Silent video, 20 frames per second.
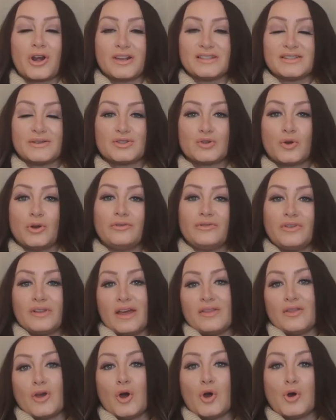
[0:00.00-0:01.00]
because I was going for
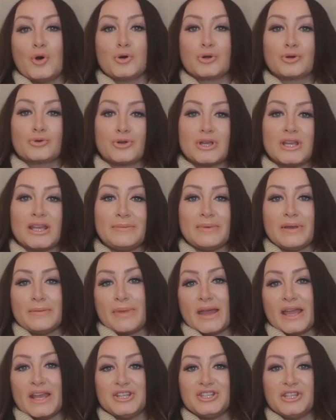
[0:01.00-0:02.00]
like the whole creamy
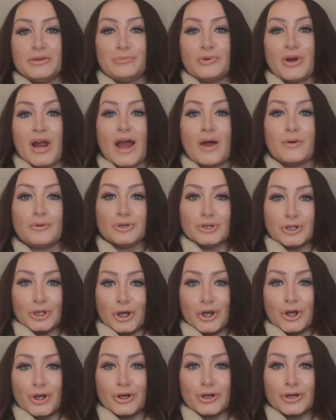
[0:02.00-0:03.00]
beigey brown
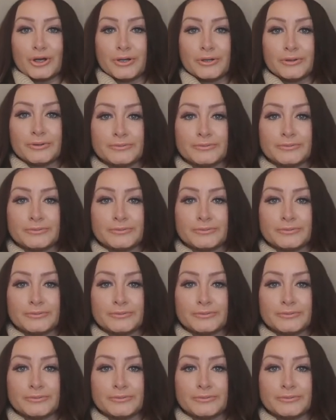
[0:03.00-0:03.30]
look.